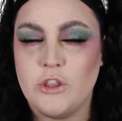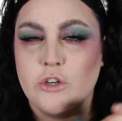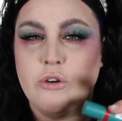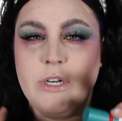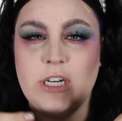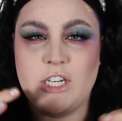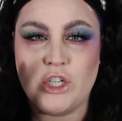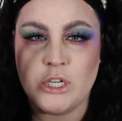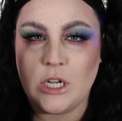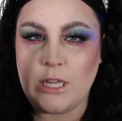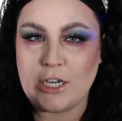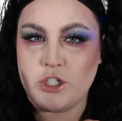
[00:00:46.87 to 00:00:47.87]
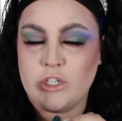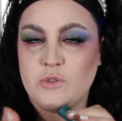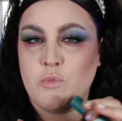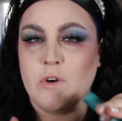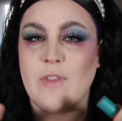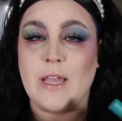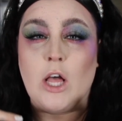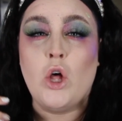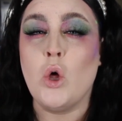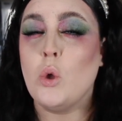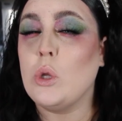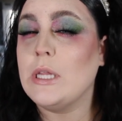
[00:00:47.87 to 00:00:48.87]
The Green Edition collection is more of like a
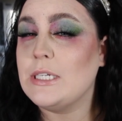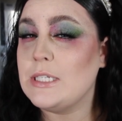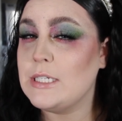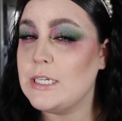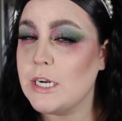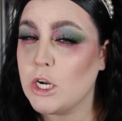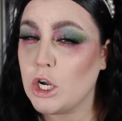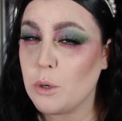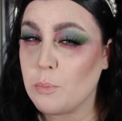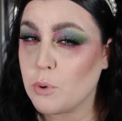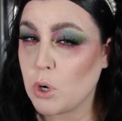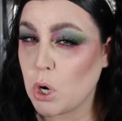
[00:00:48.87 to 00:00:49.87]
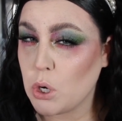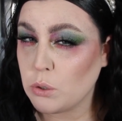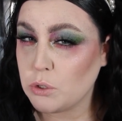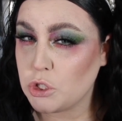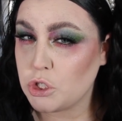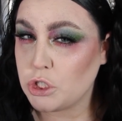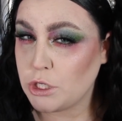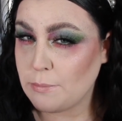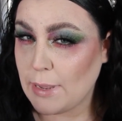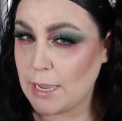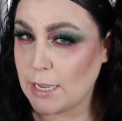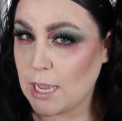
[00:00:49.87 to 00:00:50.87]
holistic approach to
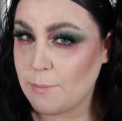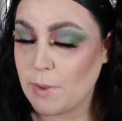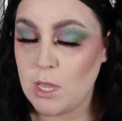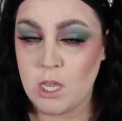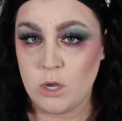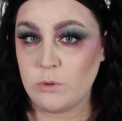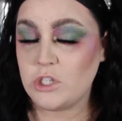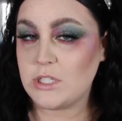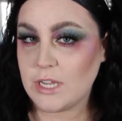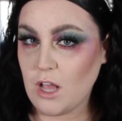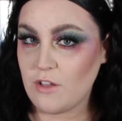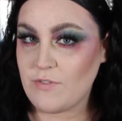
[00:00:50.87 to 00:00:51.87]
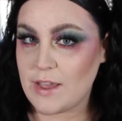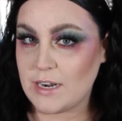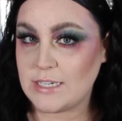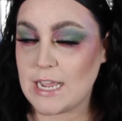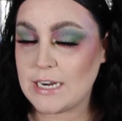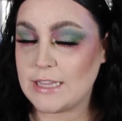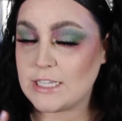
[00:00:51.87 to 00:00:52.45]
makeup, which is like all fine and dandy.